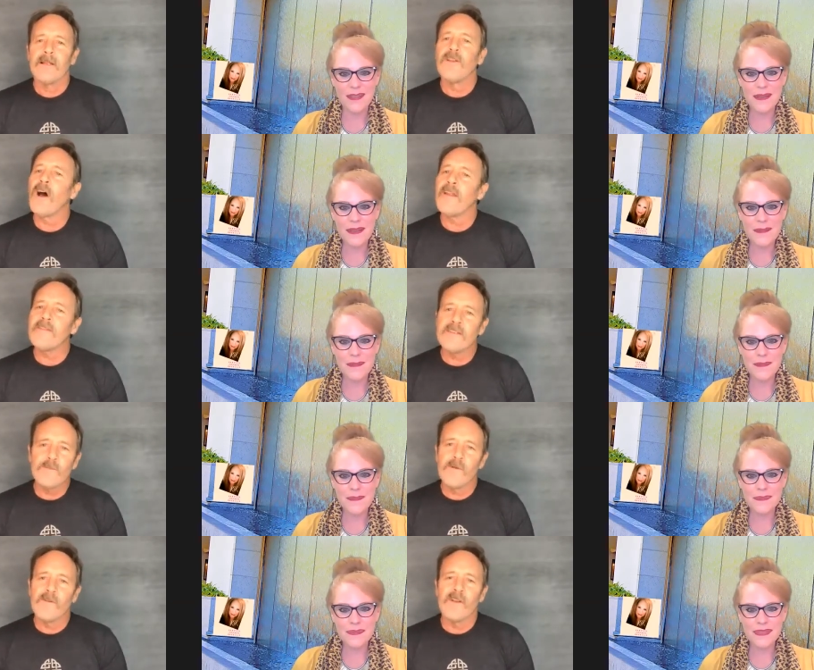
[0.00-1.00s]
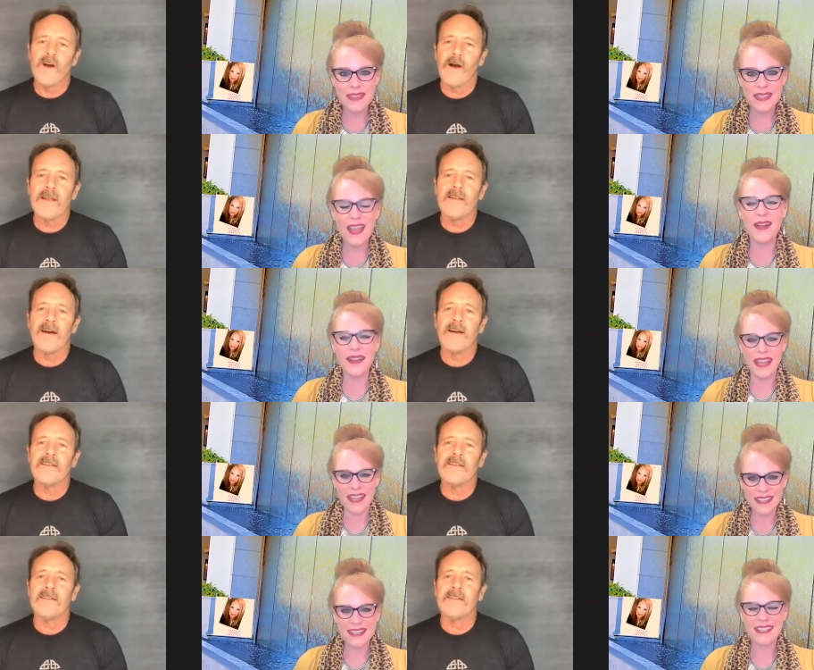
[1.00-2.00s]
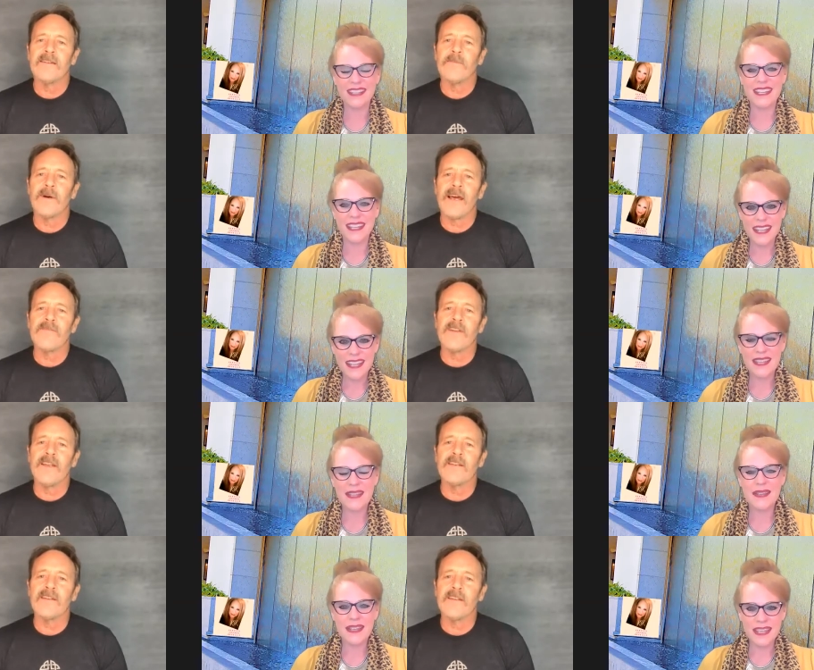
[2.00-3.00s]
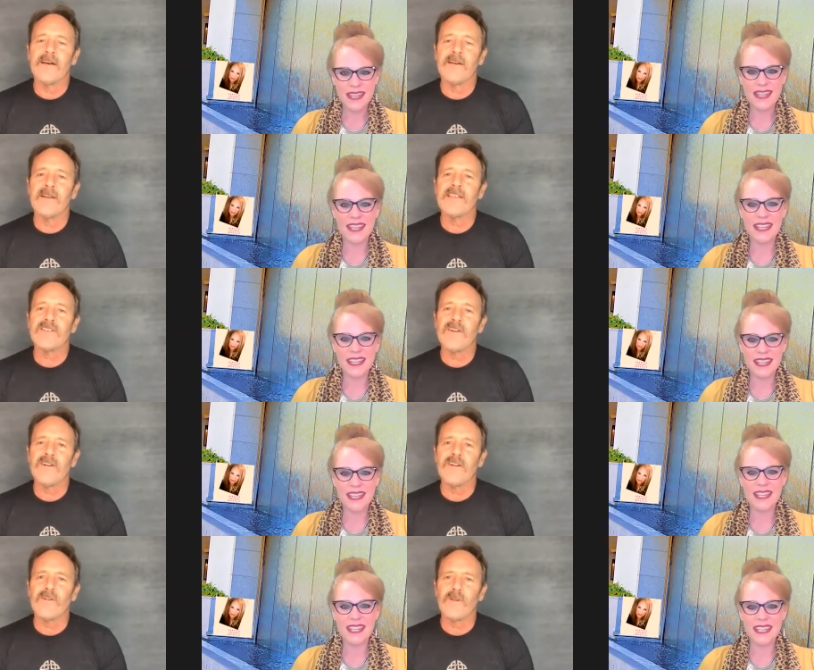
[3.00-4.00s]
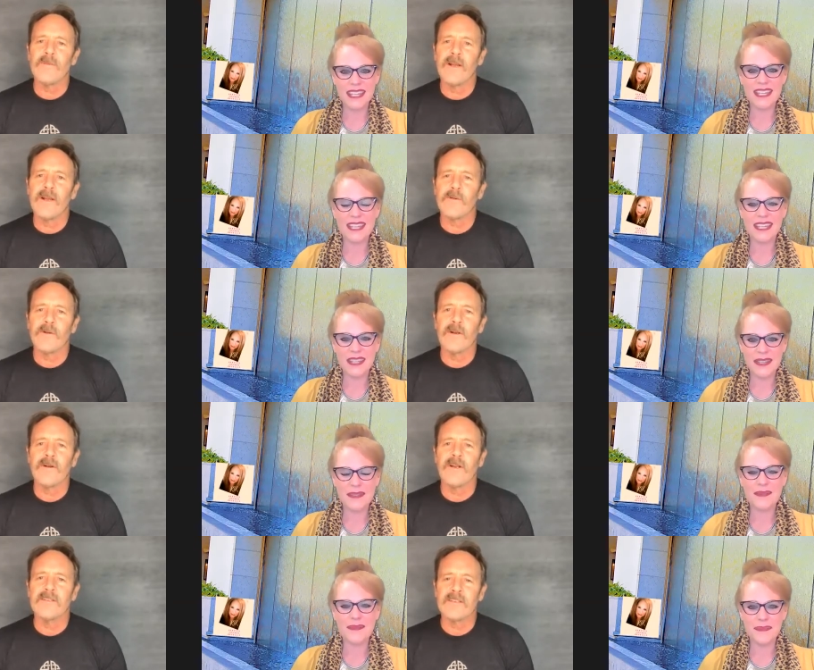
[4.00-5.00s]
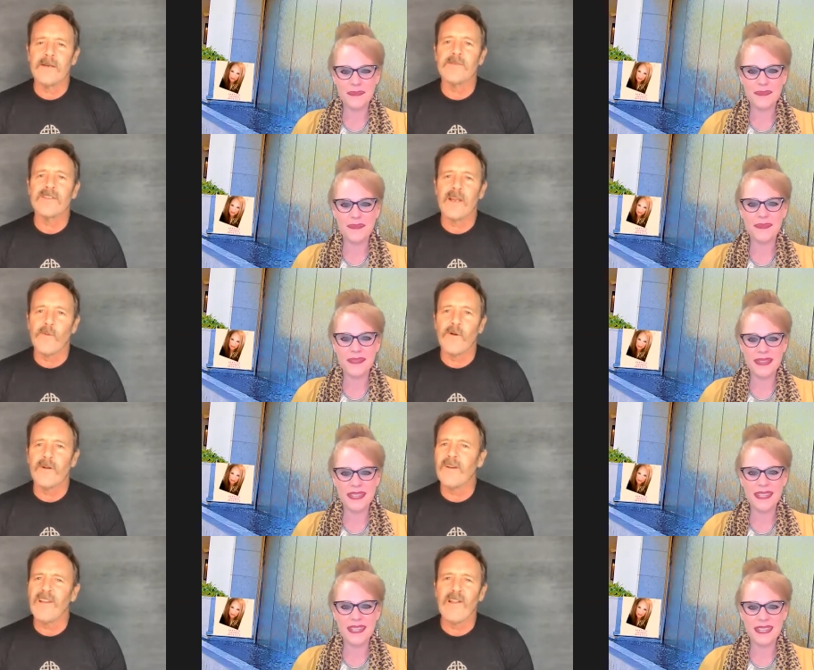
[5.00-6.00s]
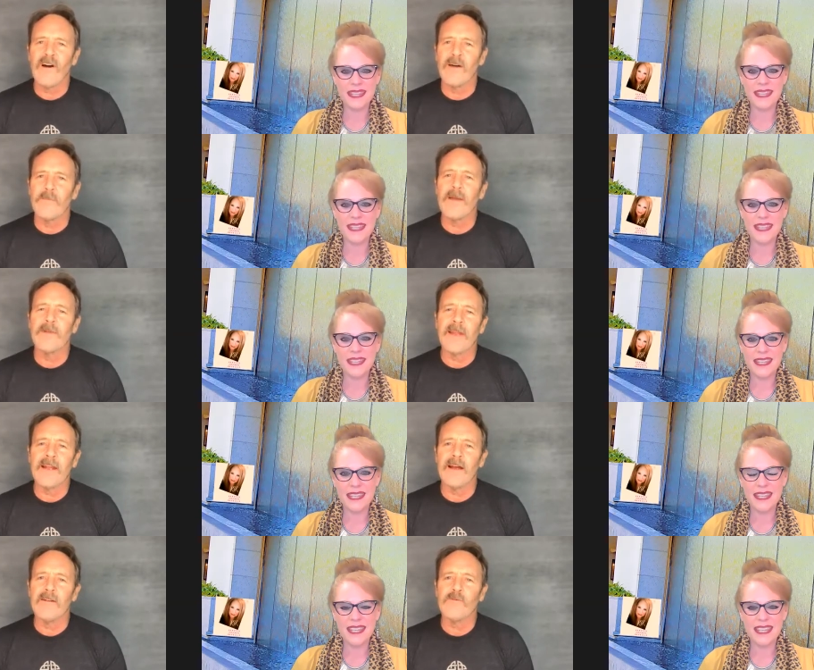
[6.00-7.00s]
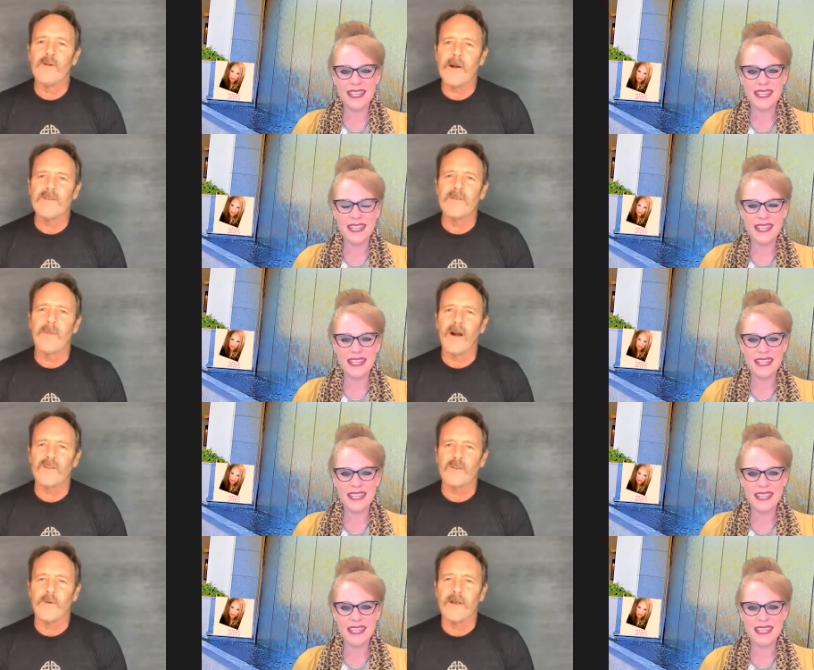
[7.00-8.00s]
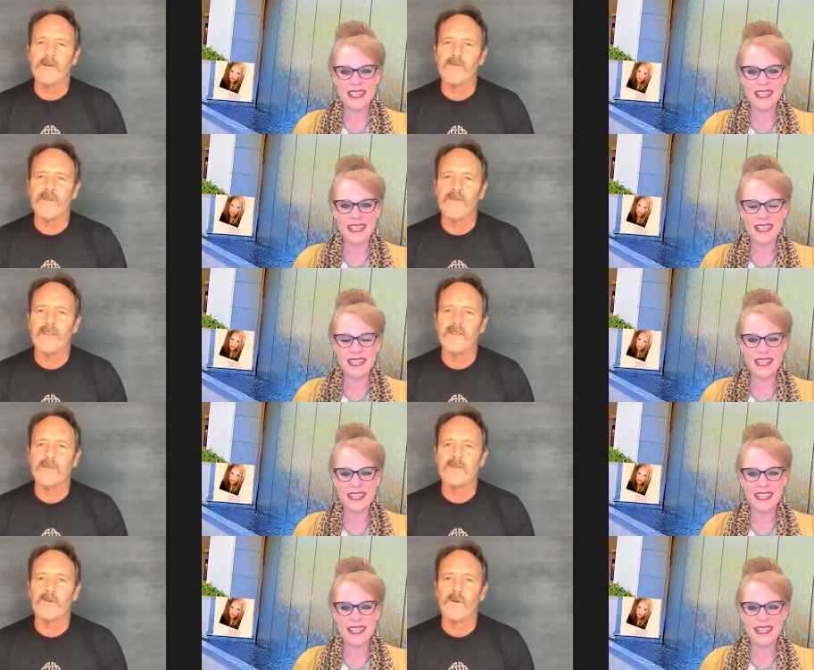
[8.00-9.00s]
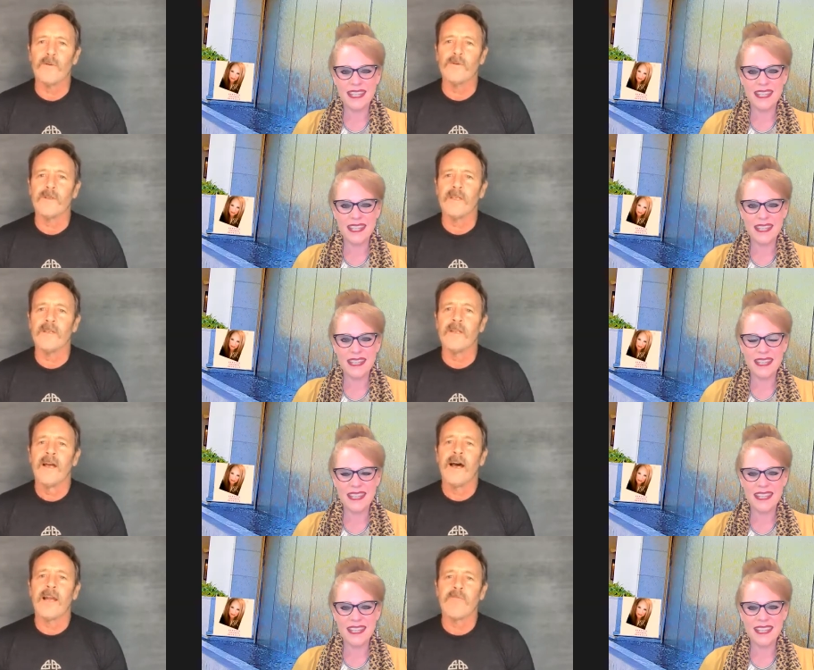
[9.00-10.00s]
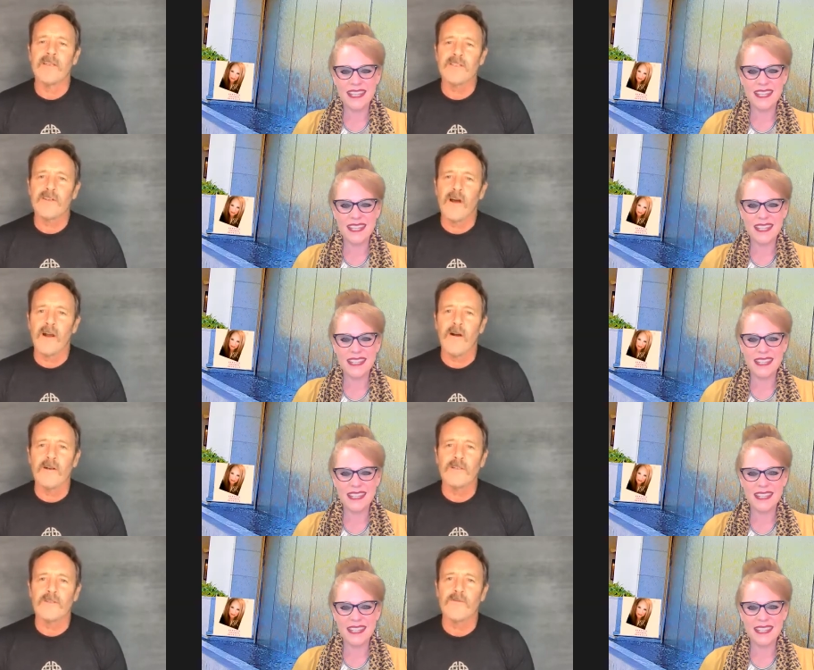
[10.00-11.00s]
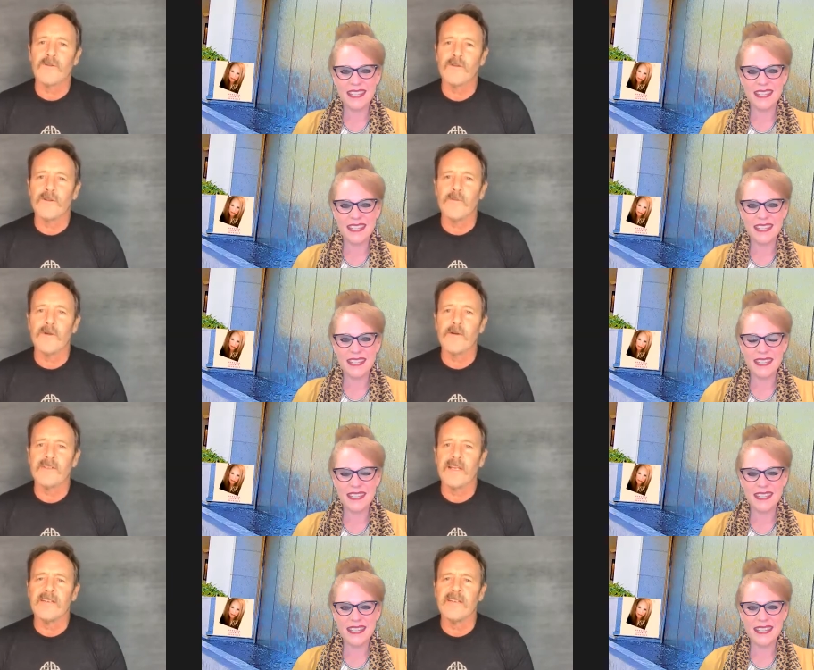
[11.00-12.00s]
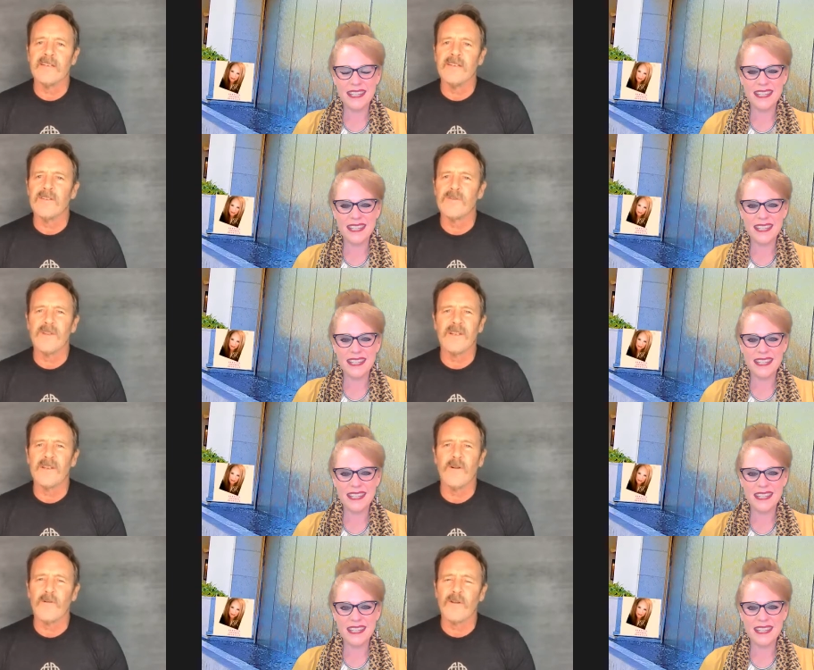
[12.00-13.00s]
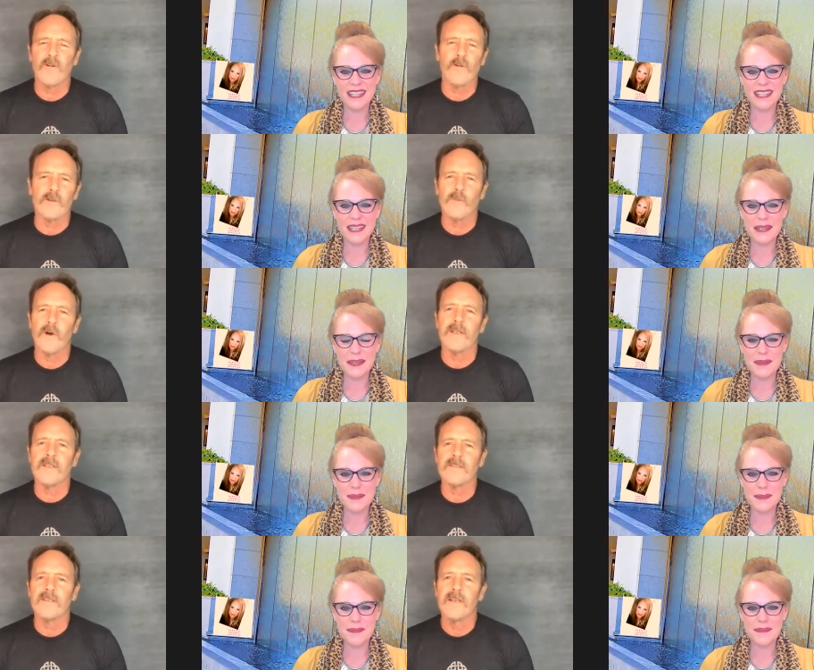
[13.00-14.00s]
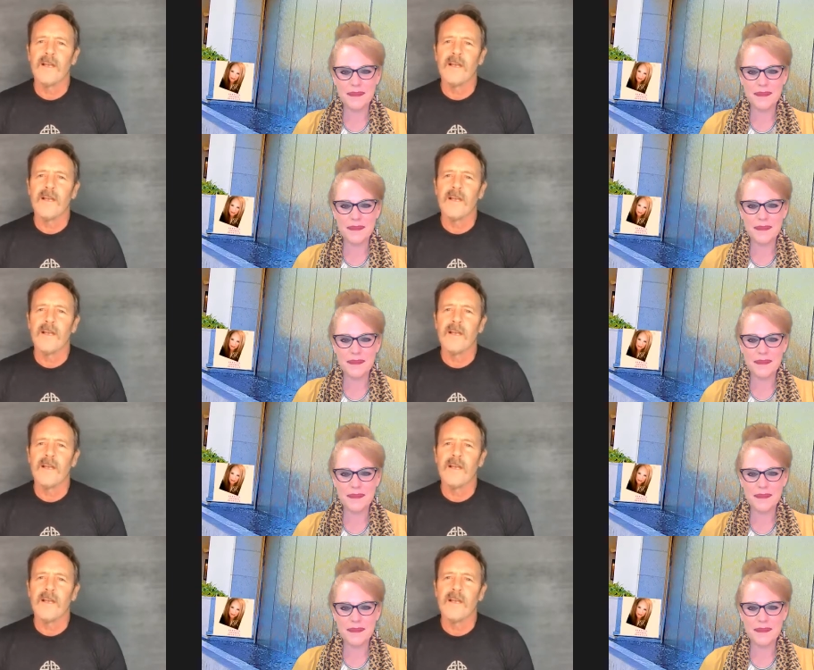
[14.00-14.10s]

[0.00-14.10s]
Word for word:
Speaker 1: Not in this movie, no. I, okay. I didn't. But I've done it. I, I, started early in my career. I did some stunt work, not a lot, but I mean, I, I grew up. I was a boxer when I was 15 years old, and I raced stock cars for when I was 18 to tw- early, early 20s.